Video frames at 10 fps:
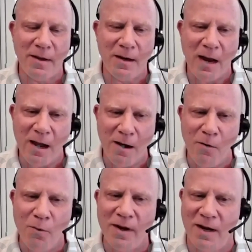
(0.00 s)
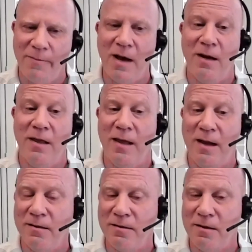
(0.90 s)
and how we come out of
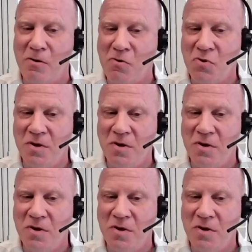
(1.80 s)
that. So,